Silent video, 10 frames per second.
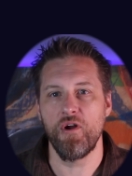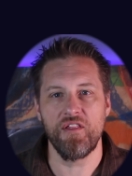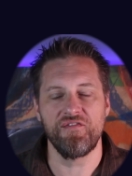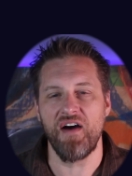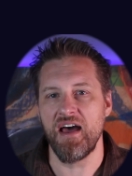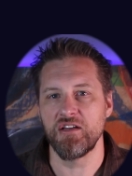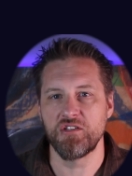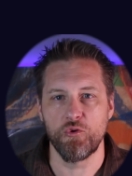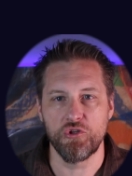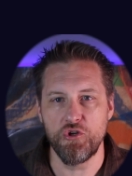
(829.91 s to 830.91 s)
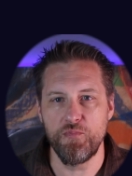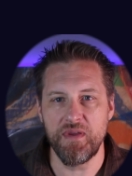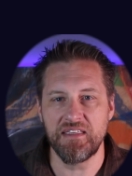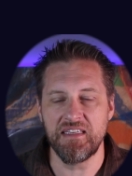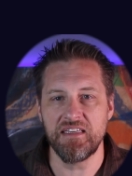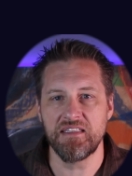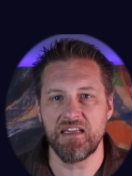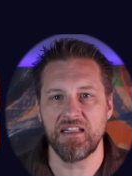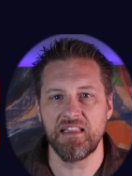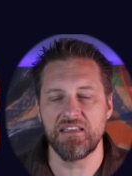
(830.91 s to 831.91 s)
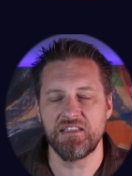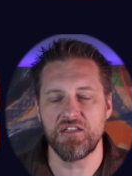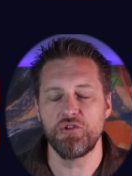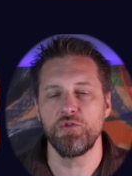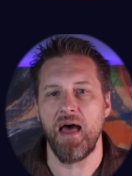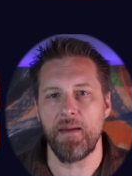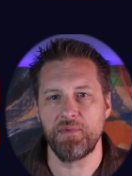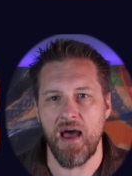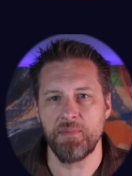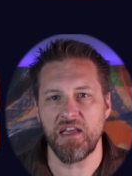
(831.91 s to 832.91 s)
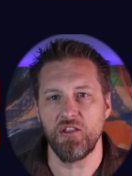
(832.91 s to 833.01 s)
one of the files there were two PCs that had listed two laptops.